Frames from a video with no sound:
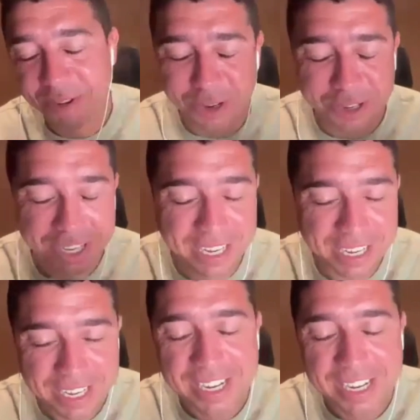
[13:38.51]
Well, look
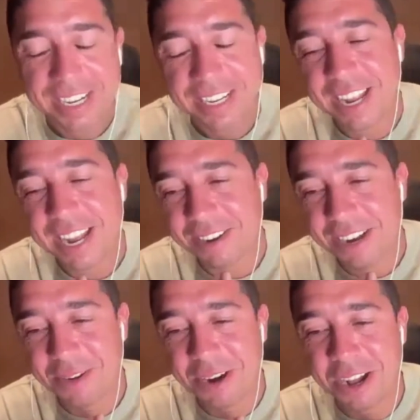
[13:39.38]
at now
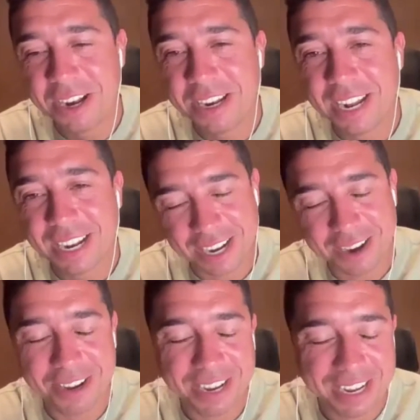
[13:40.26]
but that we're on that.
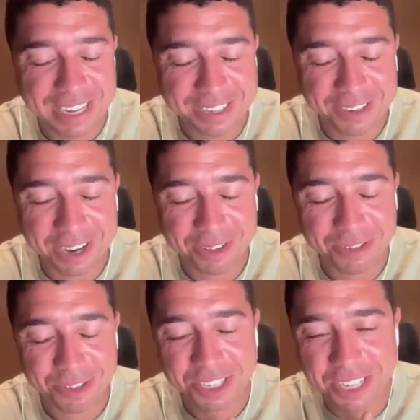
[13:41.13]
Go ahead, you go
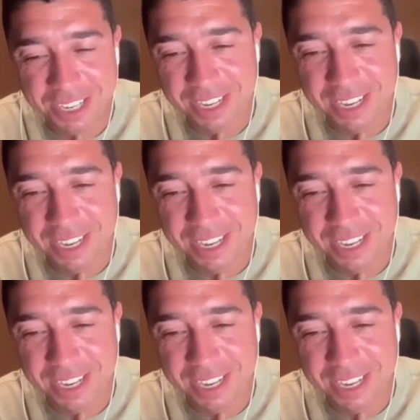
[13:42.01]
first.